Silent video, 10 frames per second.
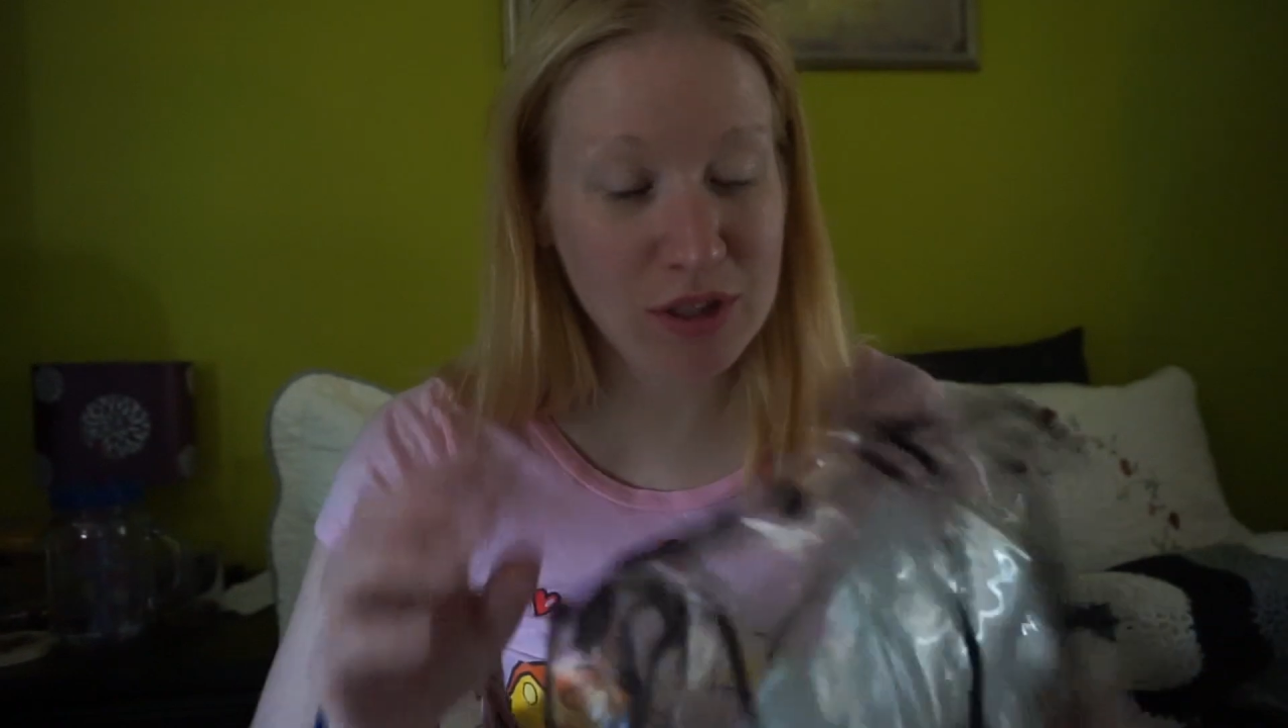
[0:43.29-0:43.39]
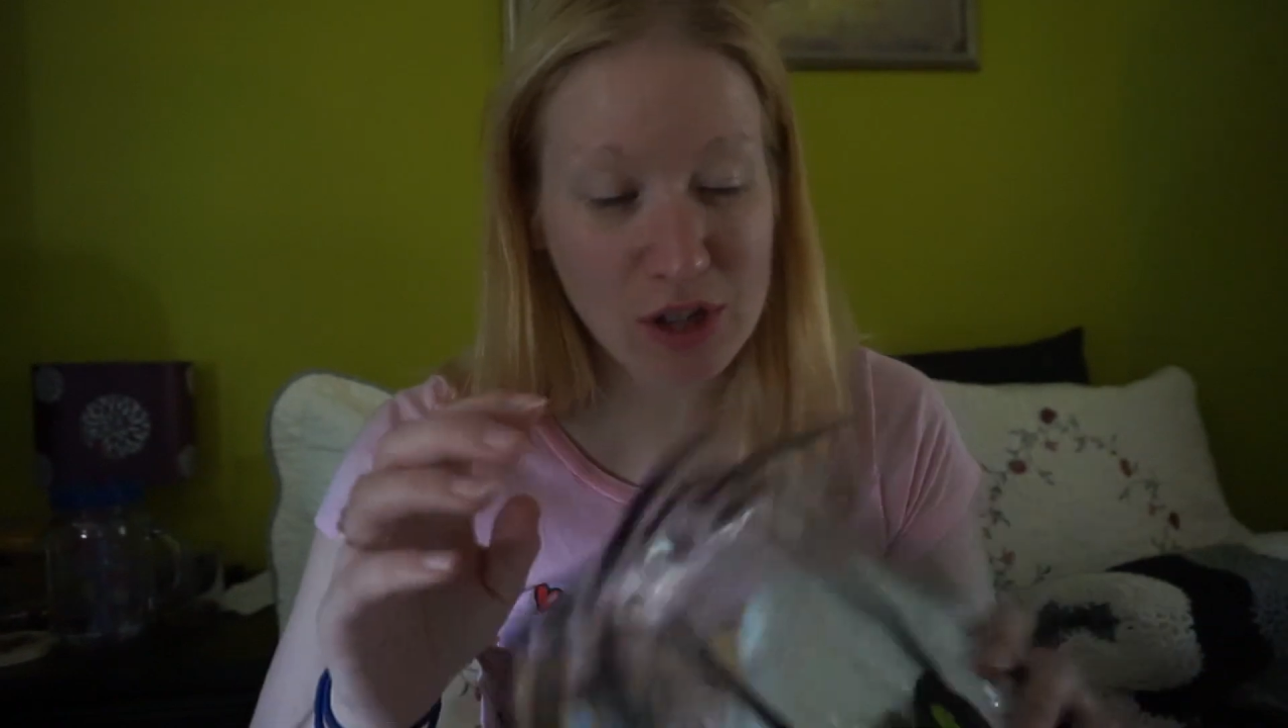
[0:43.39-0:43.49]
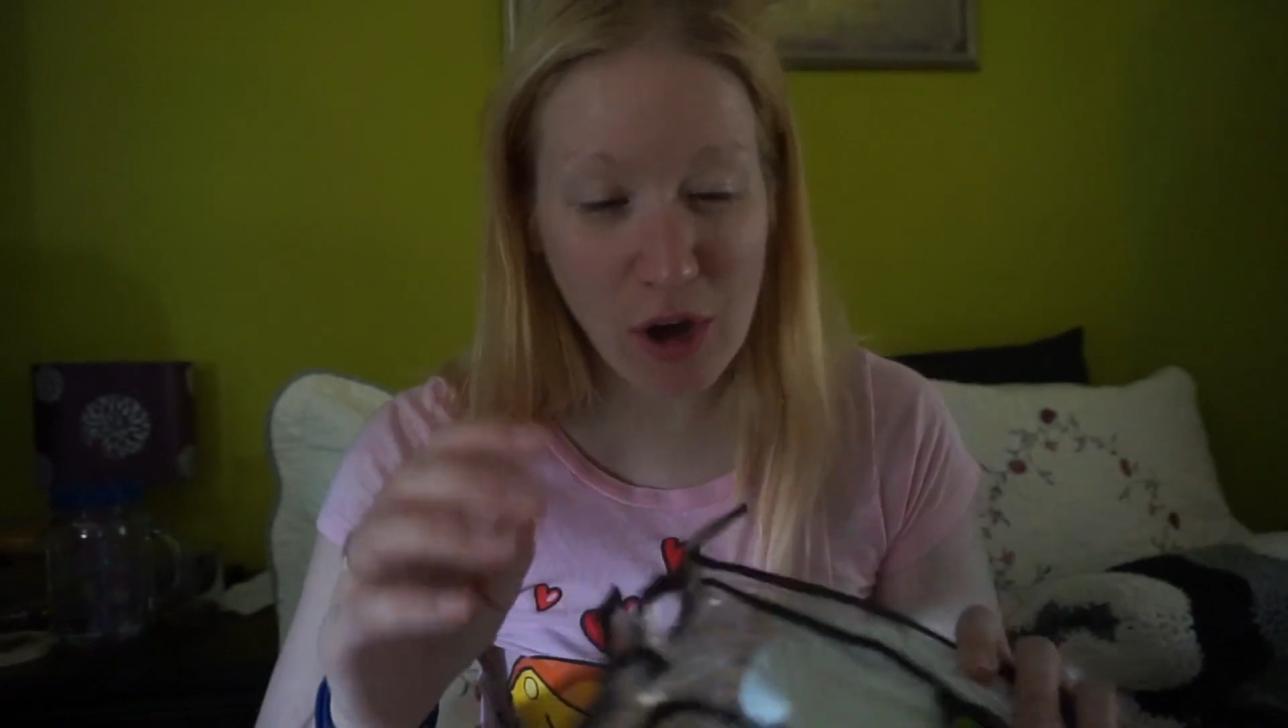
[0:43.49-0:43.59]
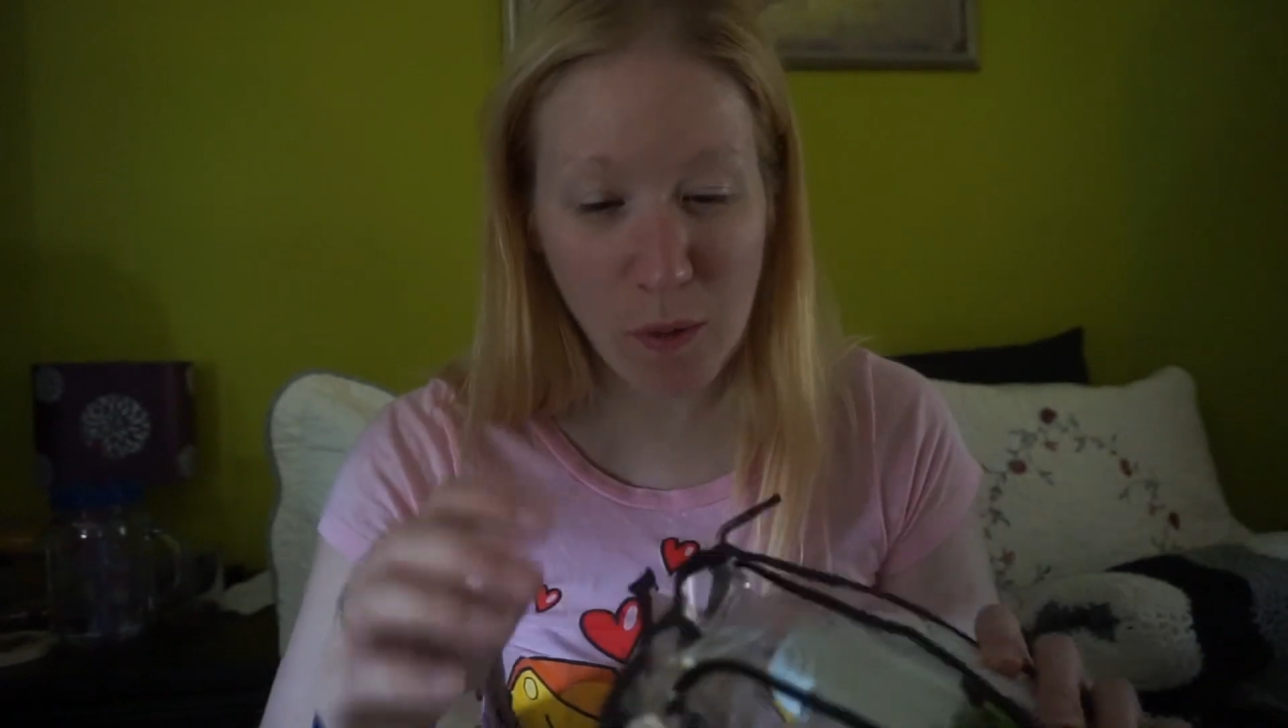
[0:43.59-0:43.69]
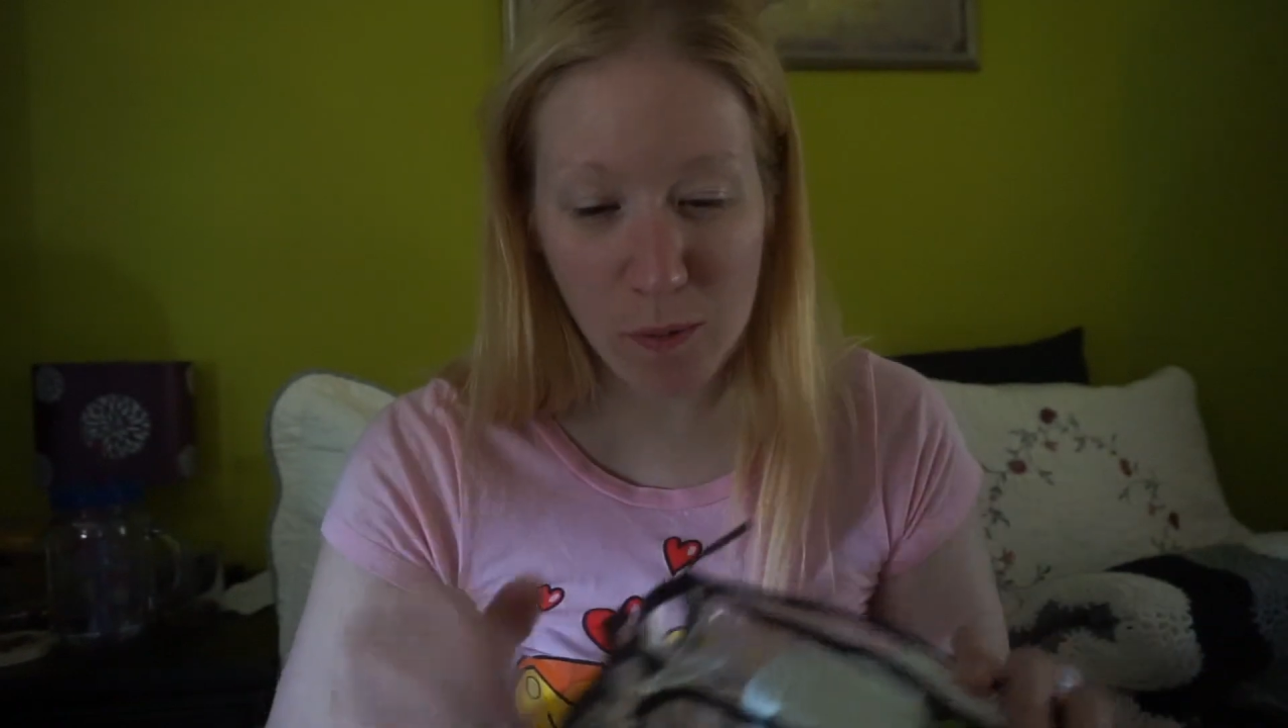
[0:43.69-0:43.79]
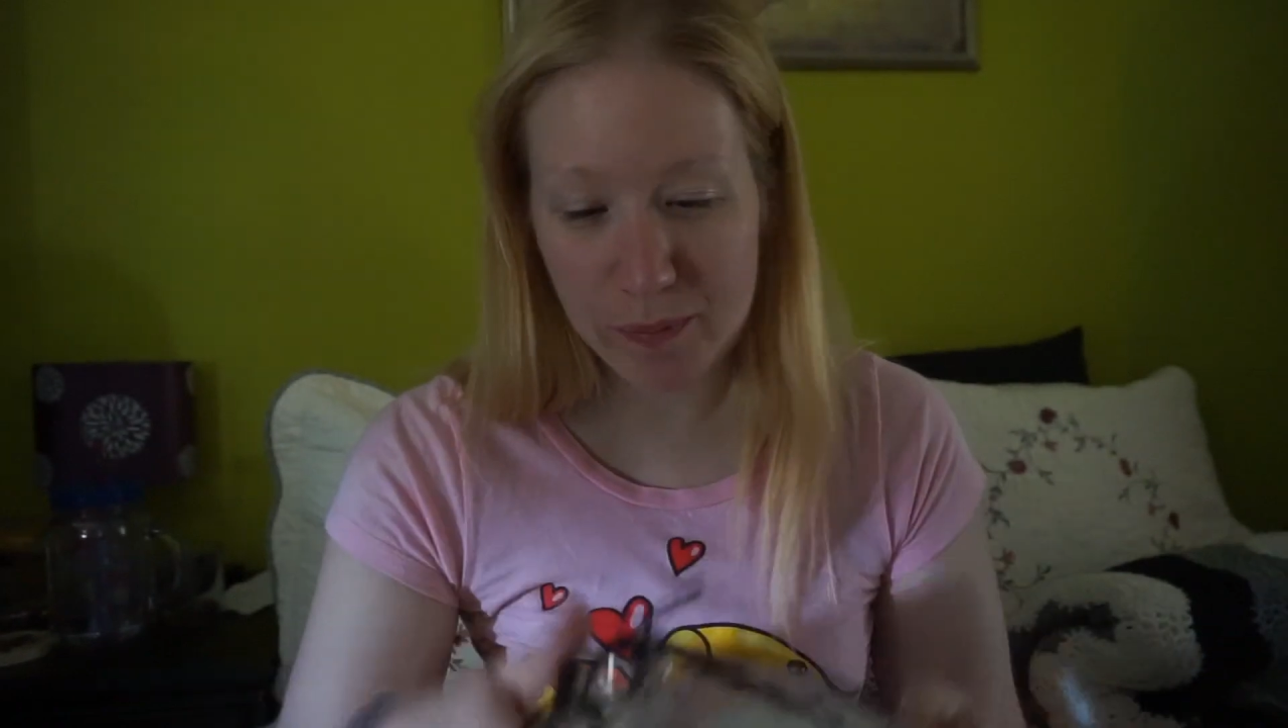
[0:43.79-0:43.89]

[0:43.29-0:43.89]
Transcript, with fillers: so.